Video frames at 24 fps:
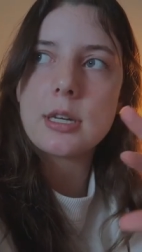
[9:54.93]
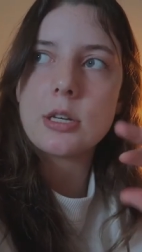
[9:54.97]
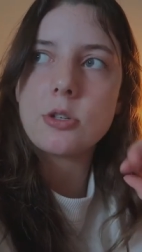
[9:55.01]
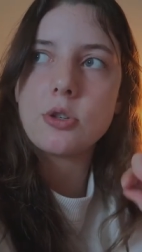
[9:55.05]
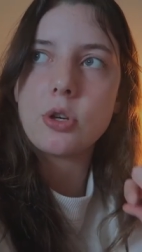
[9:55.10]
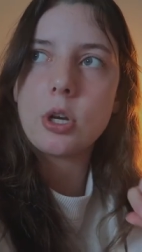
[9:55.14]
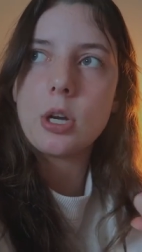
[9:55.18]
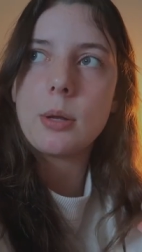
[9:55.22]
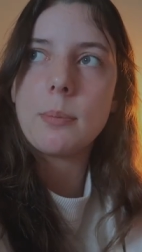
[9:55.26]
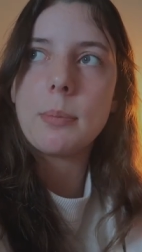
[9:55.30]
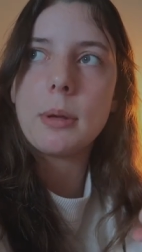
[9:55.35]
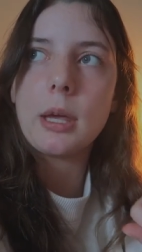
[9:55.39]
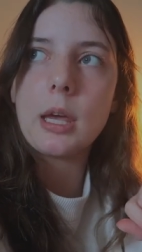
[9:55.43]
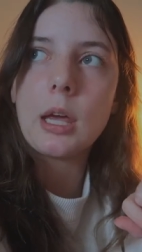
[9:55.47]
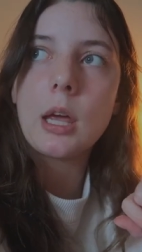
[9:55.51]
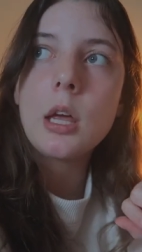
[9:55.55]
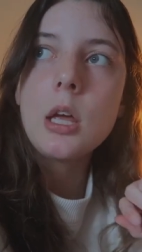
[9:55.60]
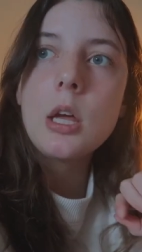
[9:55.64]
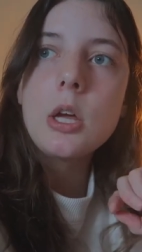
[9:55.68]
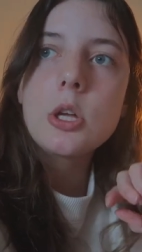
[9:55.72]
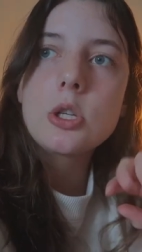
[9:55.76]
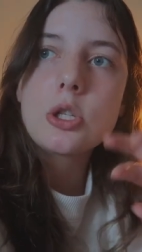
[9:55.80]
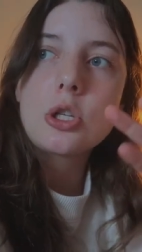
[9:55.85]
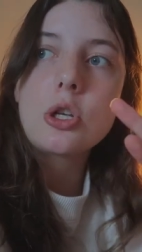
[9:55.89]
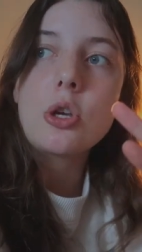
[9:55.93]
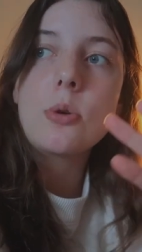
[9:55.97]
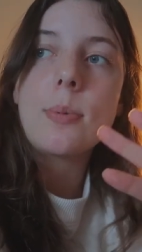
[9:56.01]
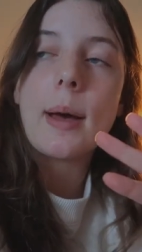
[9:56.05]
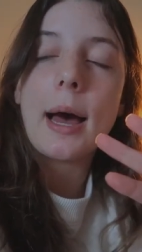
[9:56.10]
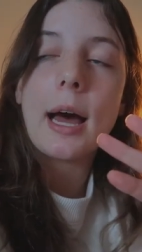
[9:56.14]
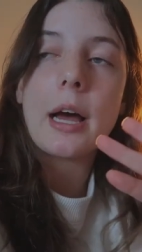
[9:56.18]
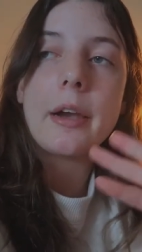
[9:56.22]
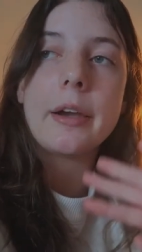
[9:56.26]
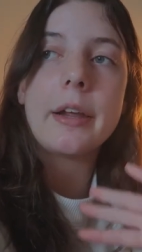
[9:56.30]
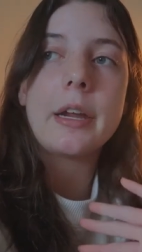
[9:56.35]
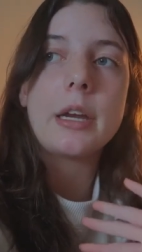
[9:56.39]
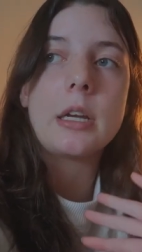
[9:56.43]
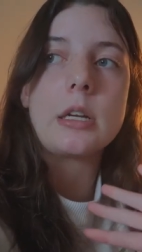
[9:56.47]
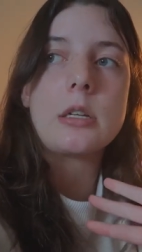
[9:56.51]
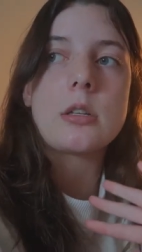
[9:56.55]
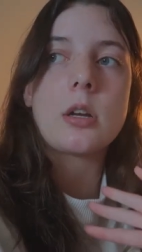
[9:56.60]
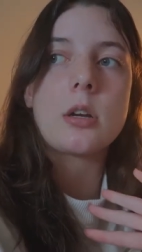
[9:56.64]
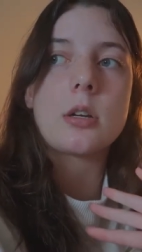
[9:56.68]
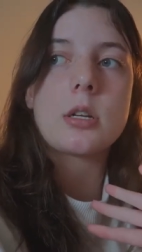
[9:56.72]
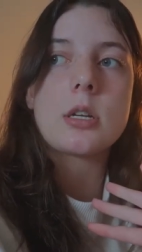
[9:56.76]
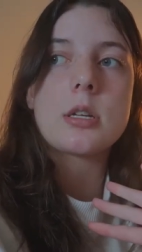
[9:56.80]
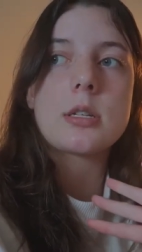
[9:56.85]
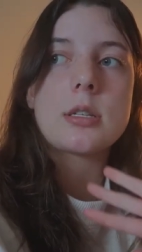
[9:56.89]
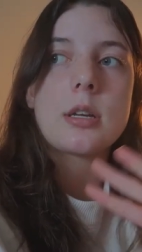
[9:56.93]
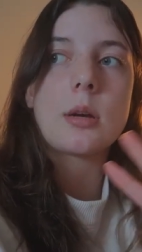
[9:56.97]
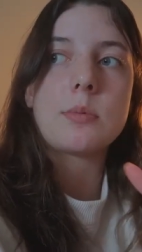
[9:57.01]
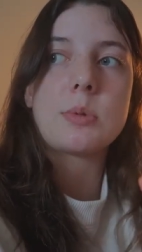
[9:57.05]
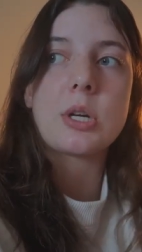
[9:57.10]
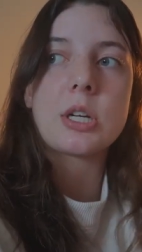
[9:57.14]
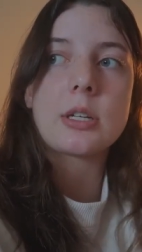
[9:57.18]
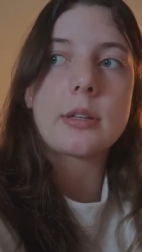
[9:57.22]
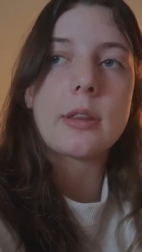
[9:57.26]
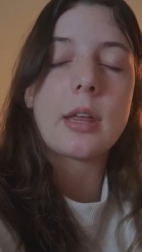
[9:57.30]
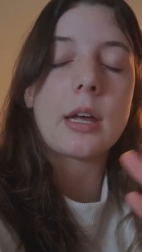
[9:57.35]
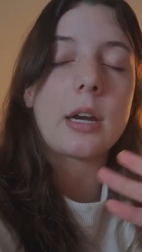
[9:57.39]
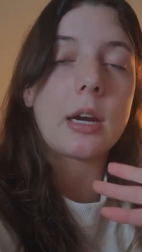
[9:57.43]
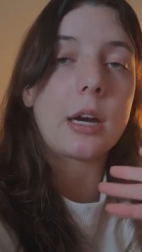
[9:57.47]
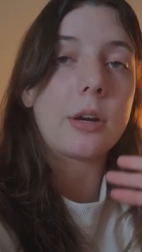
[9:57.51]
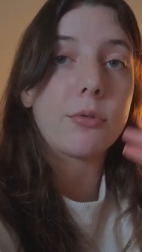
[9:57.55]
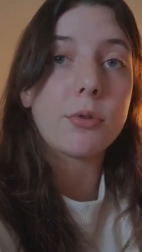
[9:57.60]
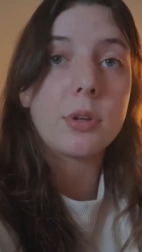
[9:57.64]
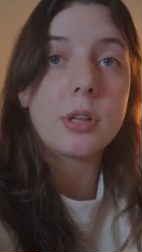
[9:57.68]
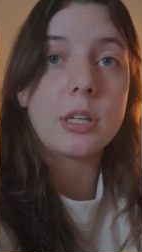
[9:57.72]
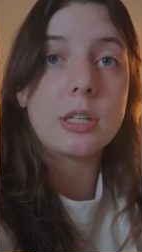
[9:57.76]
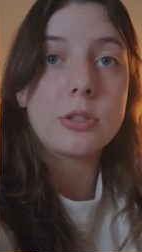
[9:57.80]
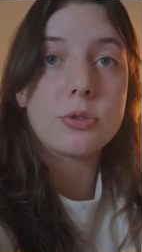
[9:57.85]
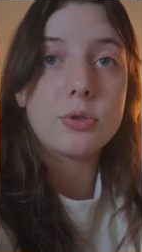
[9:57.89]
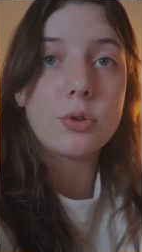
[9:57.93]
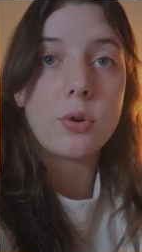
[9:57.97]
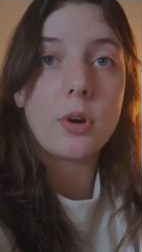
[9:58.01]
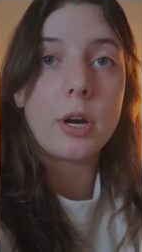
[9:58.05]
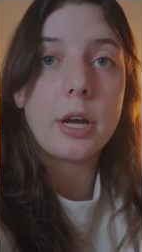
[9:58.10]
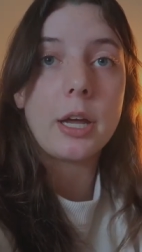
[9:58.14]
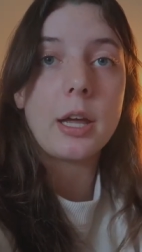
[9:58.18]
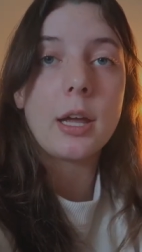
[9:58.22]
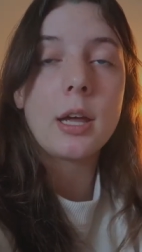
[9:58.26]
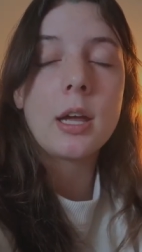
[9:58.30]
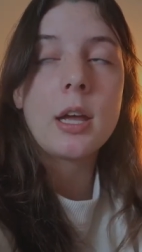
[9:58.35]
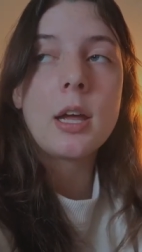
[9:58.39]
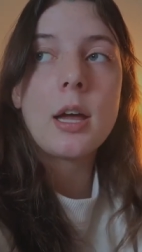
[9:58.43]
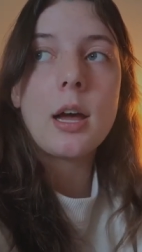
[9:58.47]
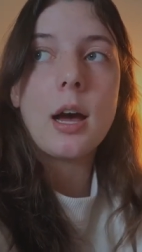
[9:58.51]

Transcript: It shouldn't be too bad, and it's on a subject that I really enjoy